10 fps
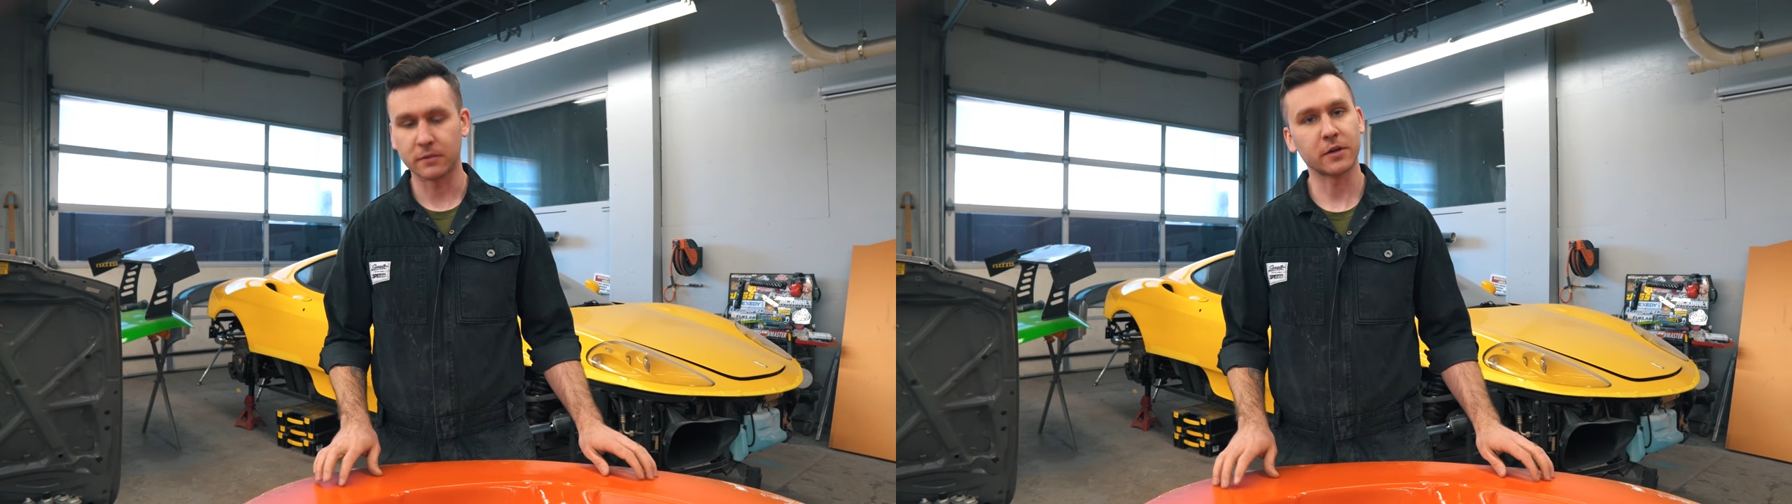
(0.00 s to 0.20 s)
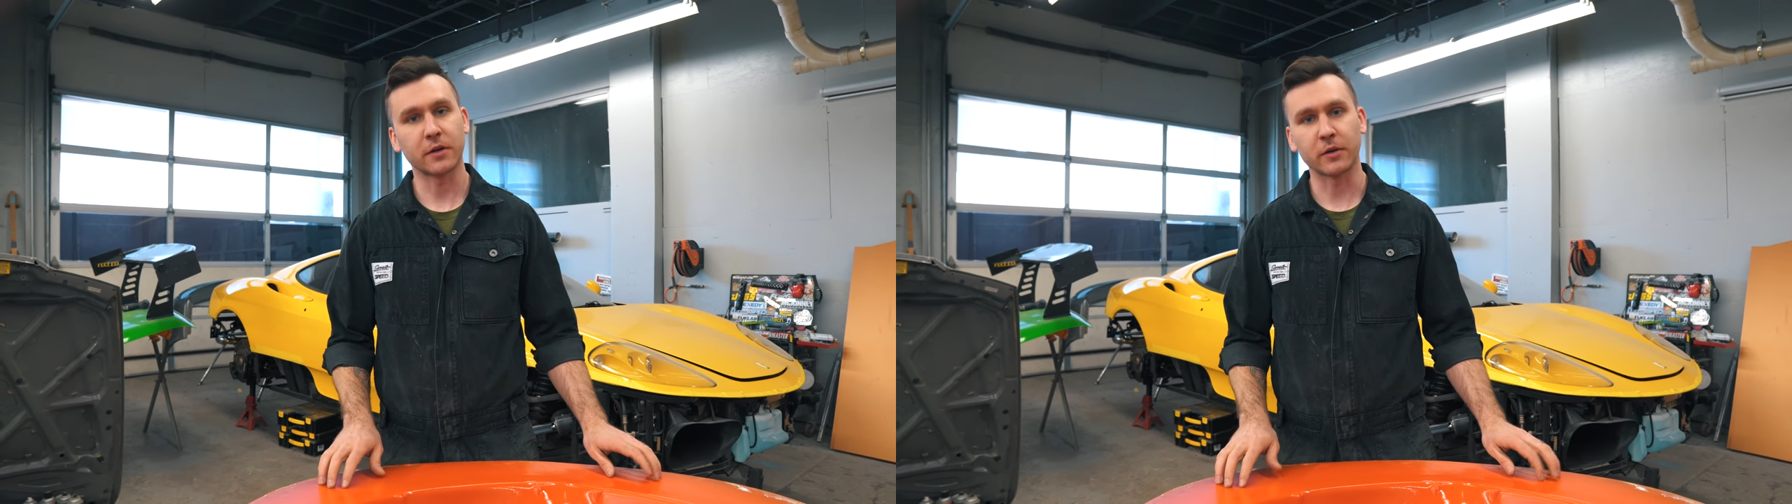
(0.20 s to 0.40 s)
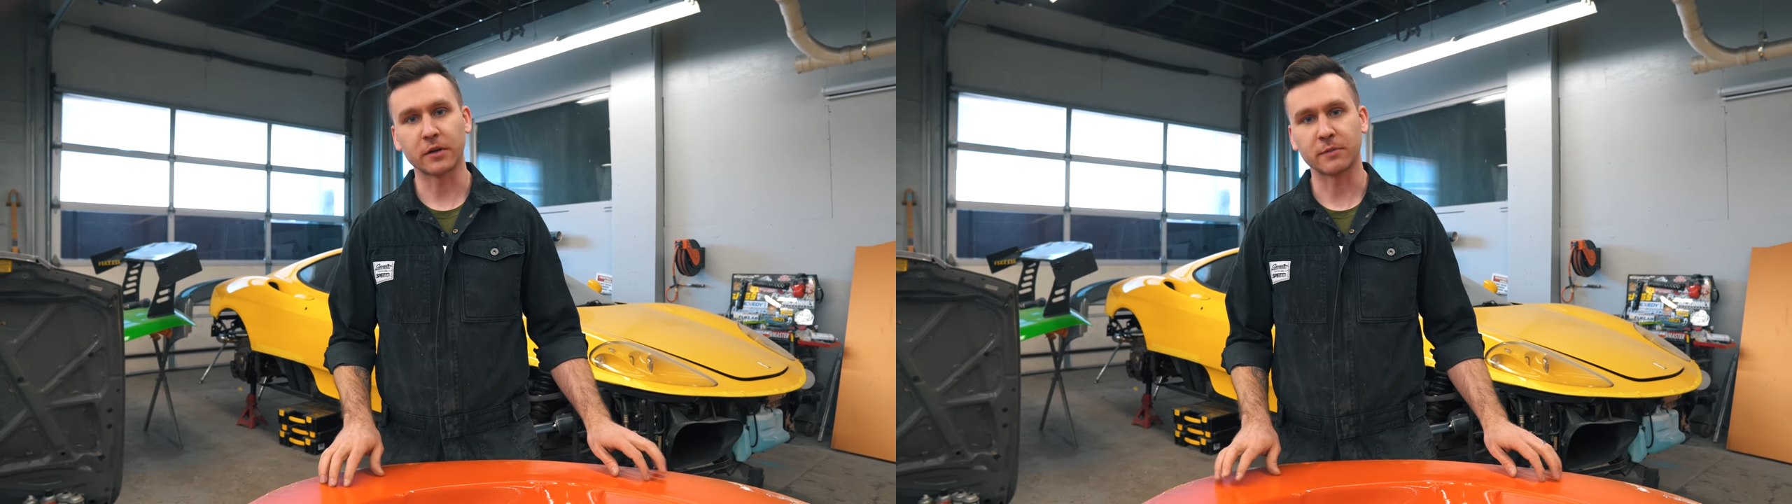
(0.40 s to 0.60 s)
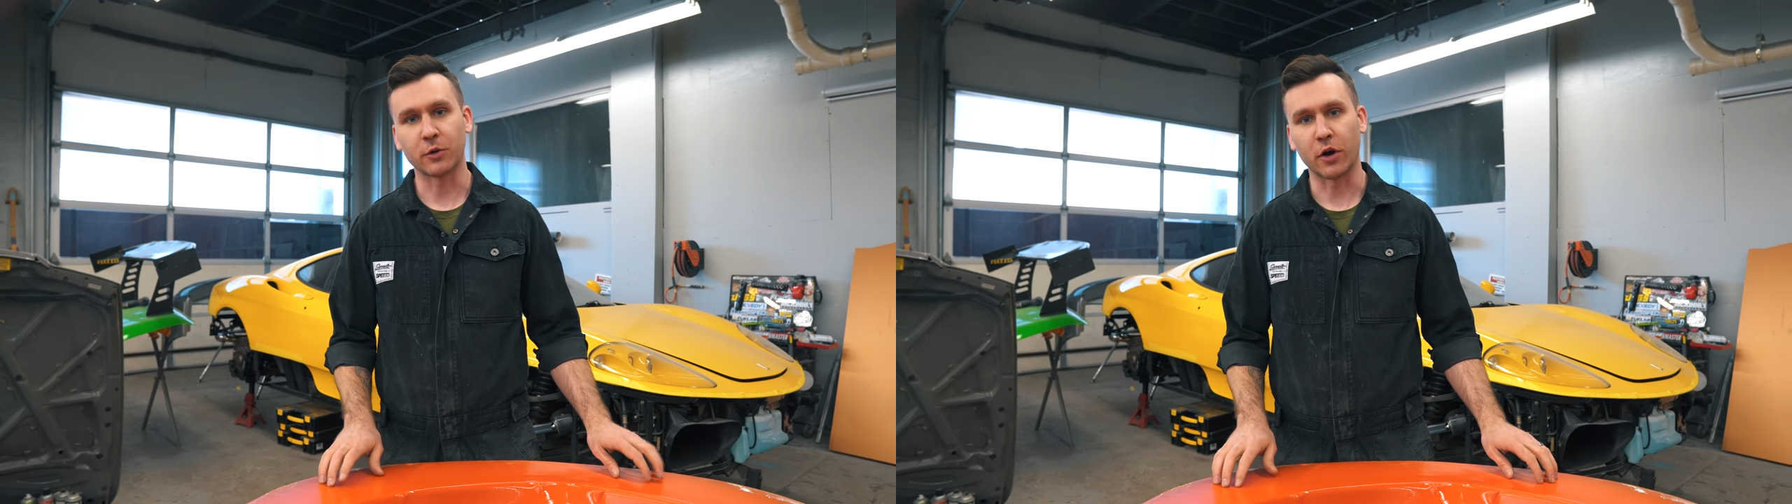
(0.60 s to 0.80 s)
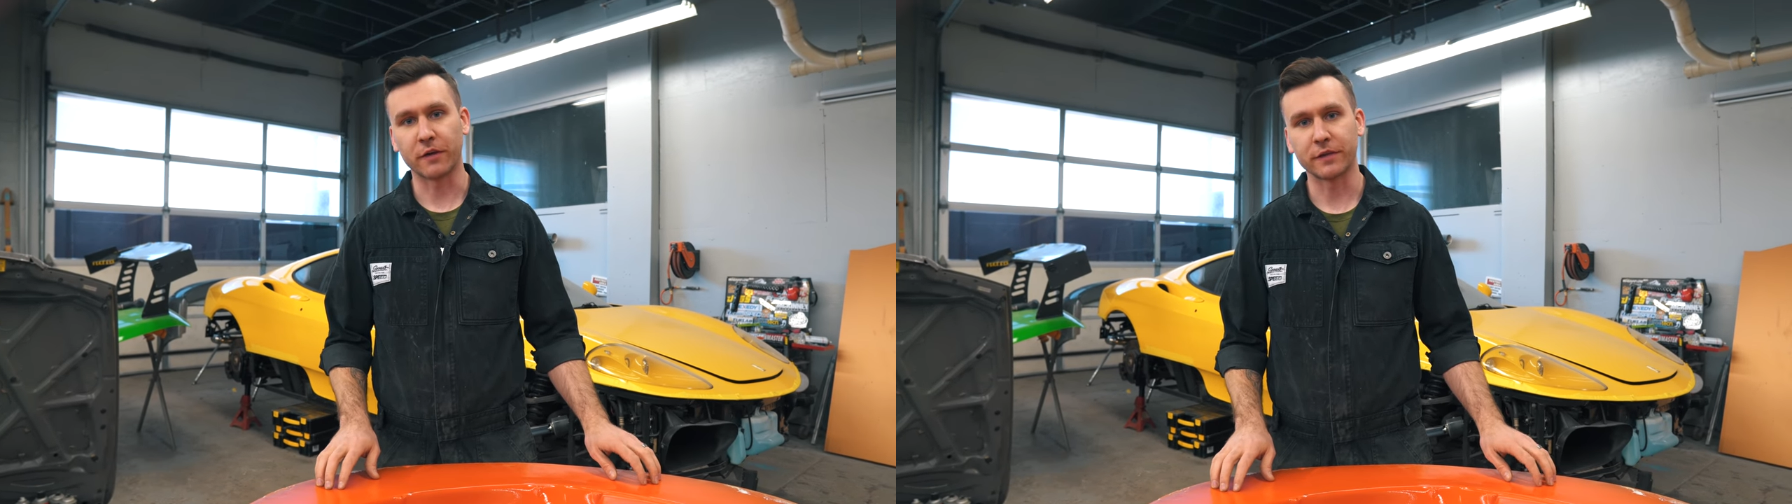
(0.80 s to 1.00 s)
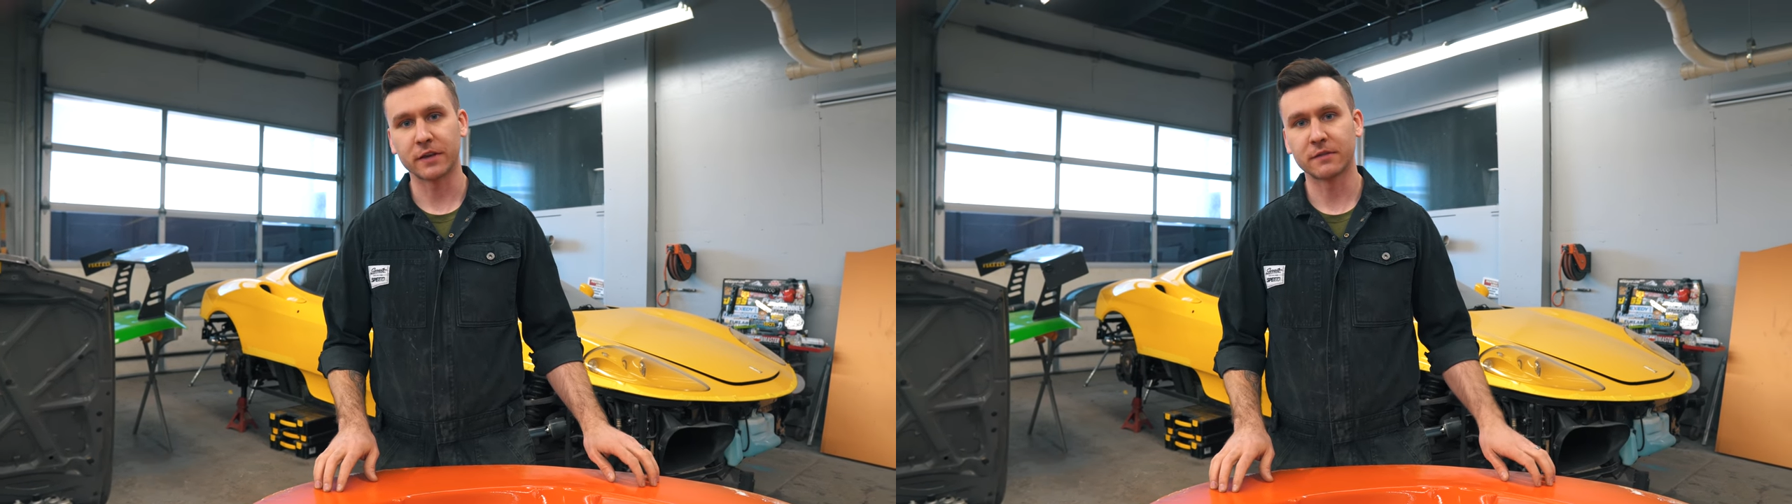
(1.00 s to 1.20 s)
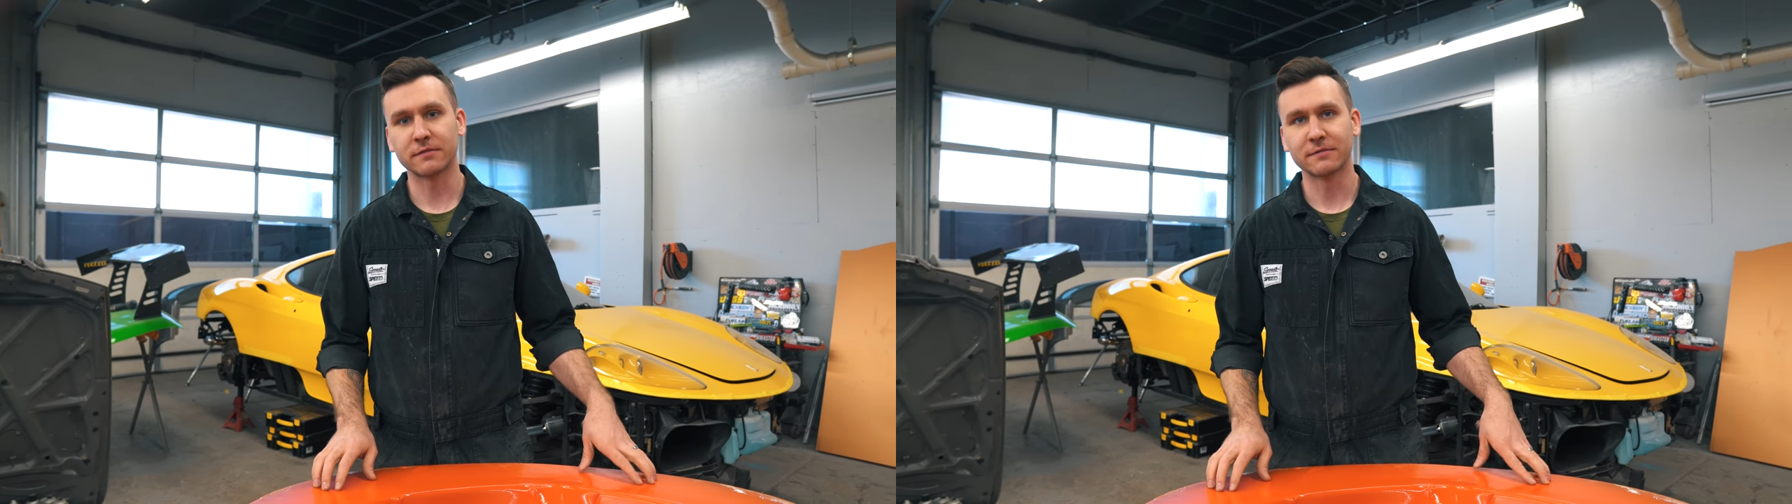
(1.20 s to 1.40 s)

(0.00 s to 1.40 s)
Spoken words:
gonna go get some coffee.